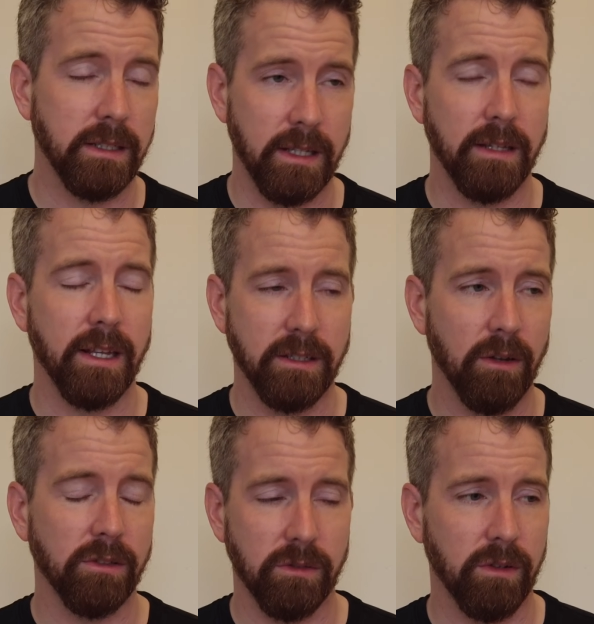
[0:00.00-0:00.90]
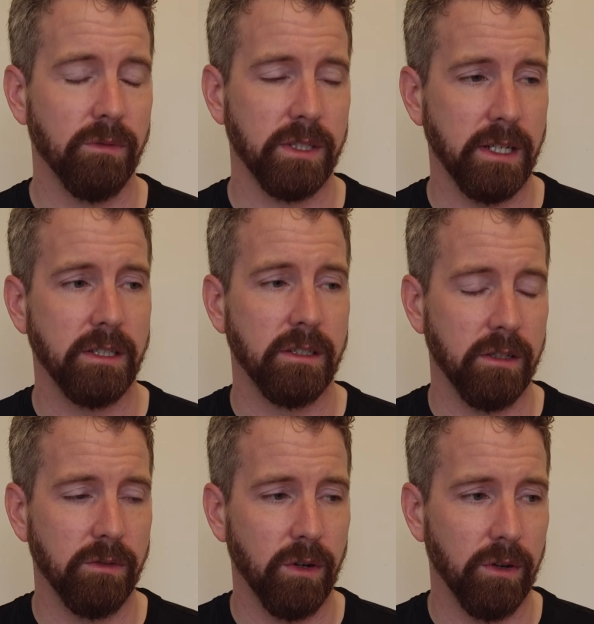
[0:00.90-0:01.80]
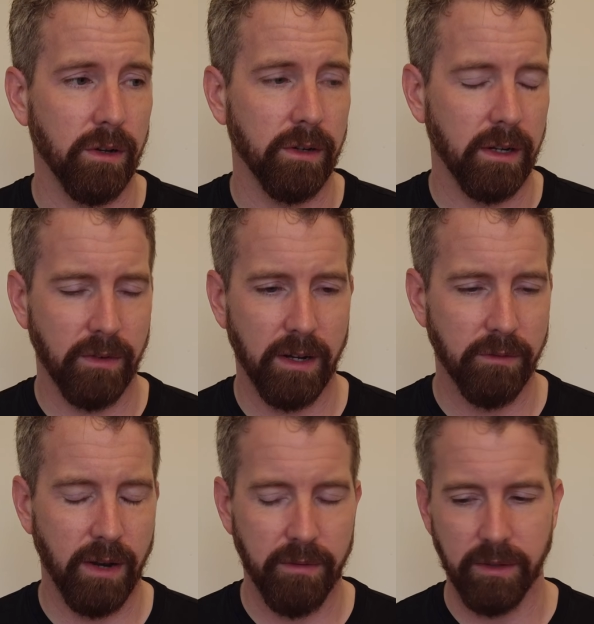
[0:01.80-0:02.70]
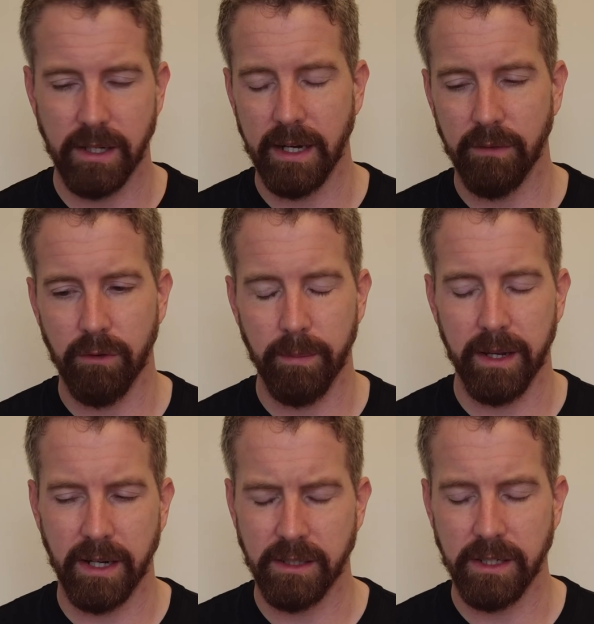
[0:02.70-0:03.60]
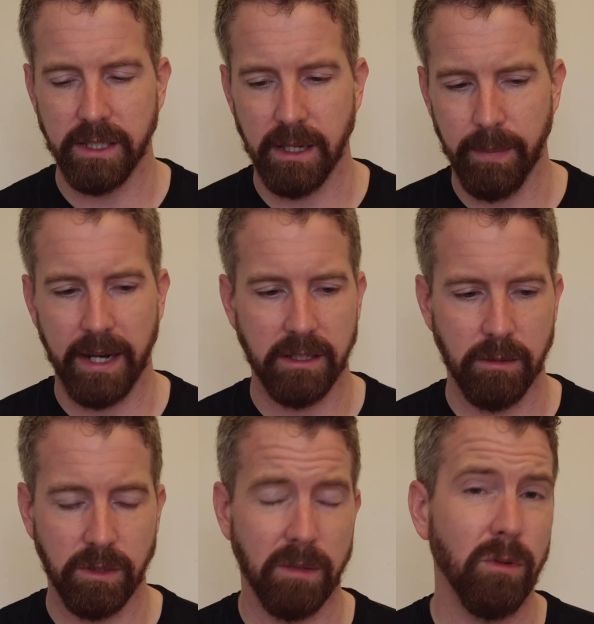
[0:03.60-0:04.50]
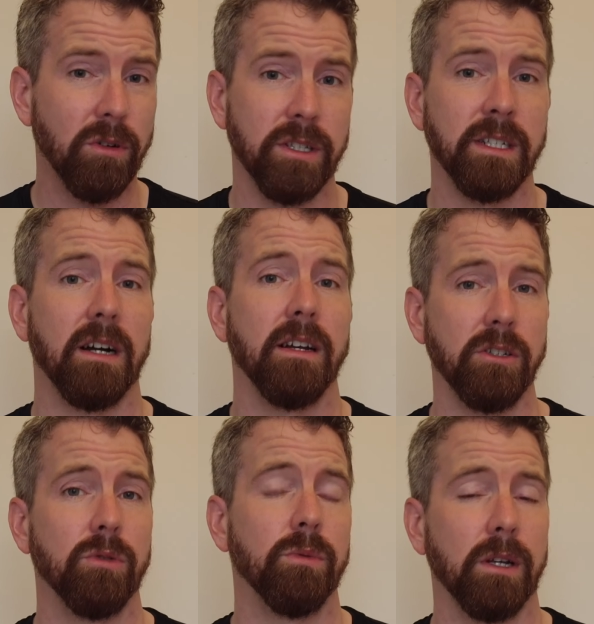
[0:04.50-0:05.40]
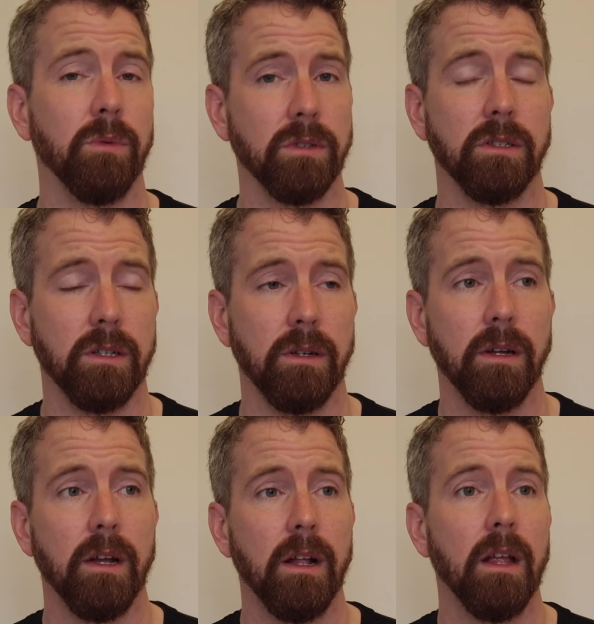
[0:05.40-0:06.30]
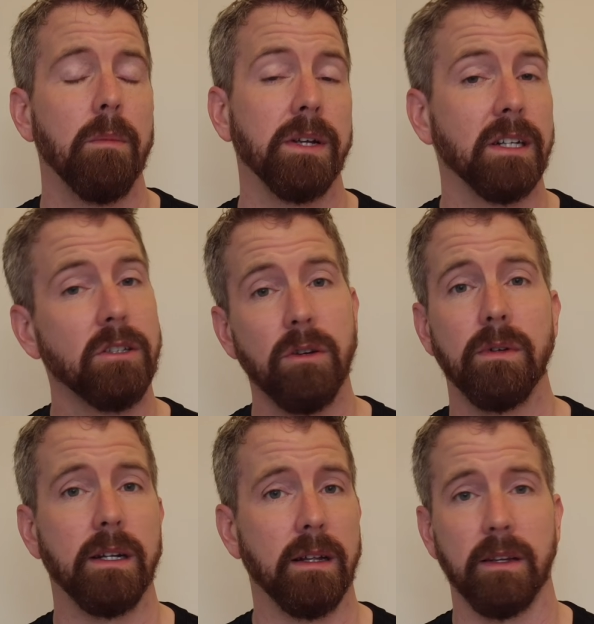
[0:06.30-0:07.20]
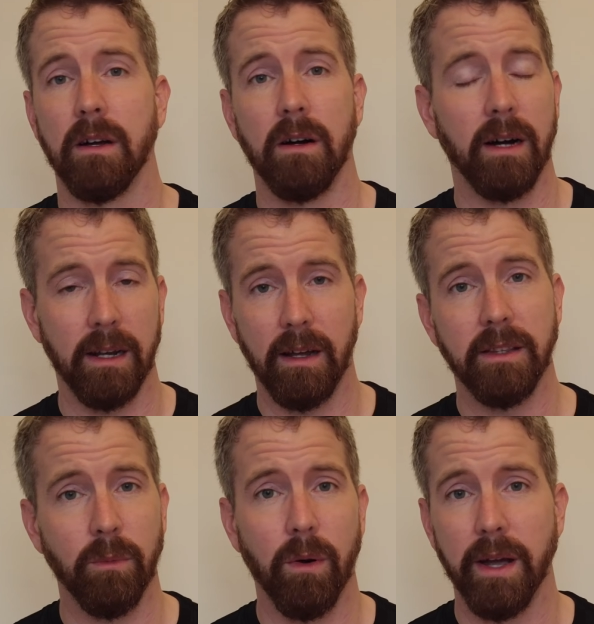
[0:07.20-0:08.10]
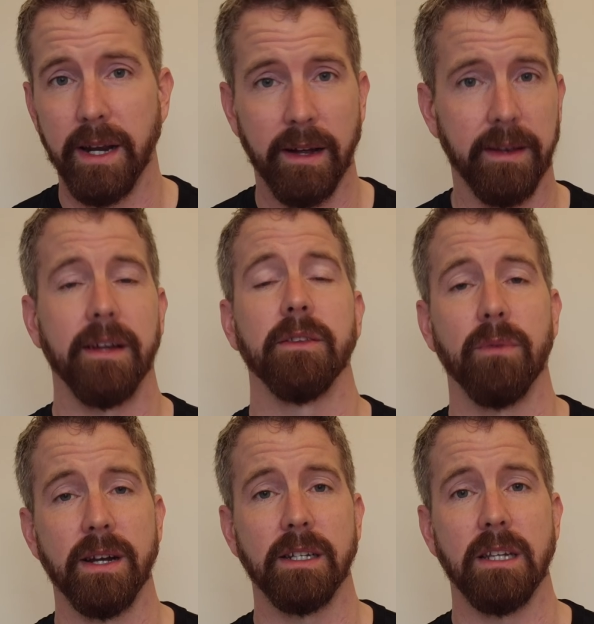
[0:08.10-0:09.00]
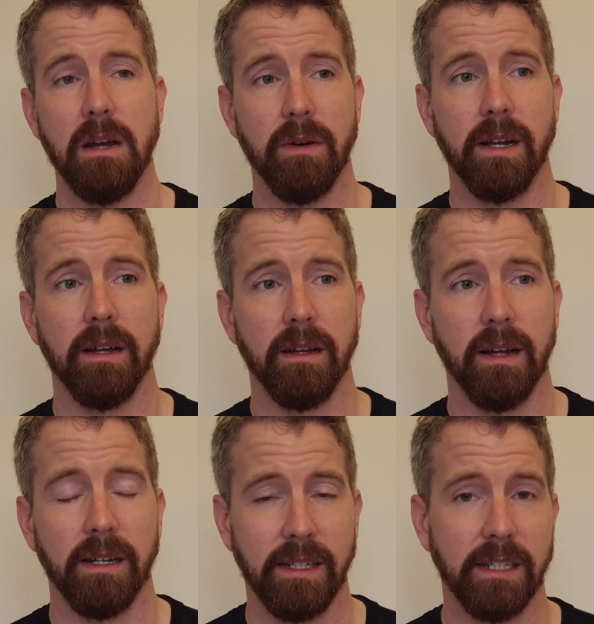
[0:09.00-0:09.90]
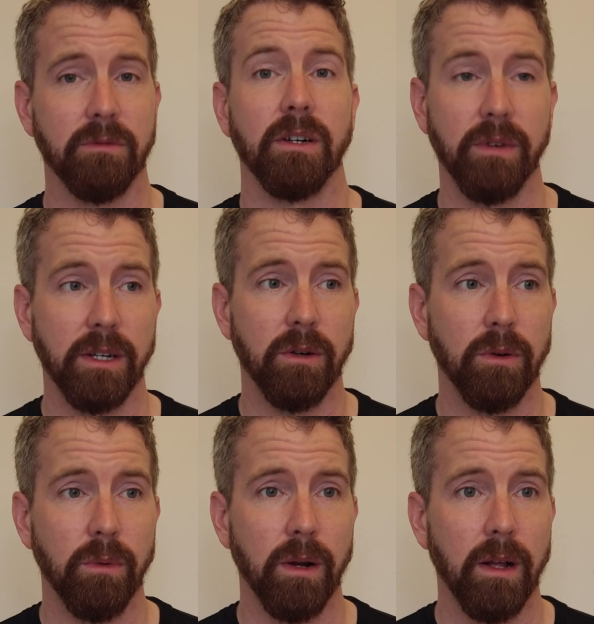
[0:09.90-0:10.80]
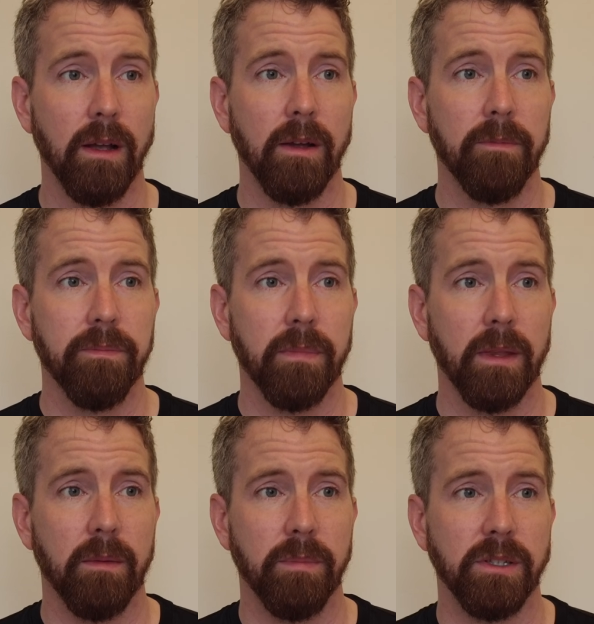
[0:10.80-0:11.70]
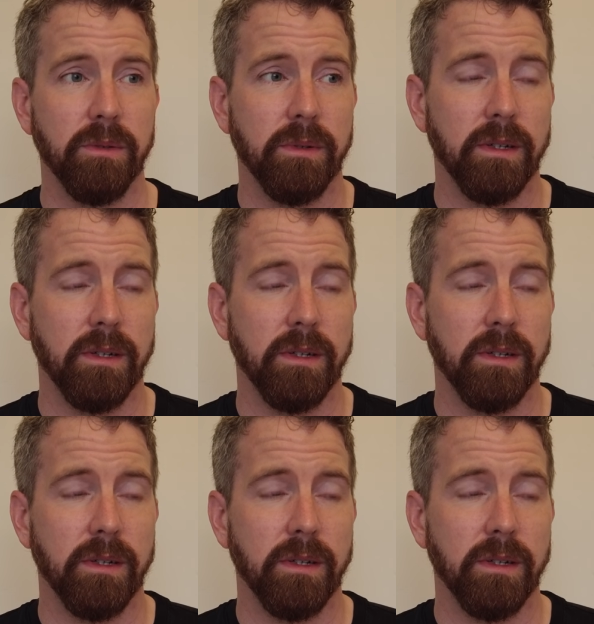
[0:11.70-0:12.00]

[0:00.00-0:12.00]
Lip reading: there's lots of conversations that have gone on, and I kind of left the dealer for a bit. I do need to get back to them because I'm not entirely sure what I want to do, because I do really like the car. I like the white, I like the red interior, and I think that's really, really cool. But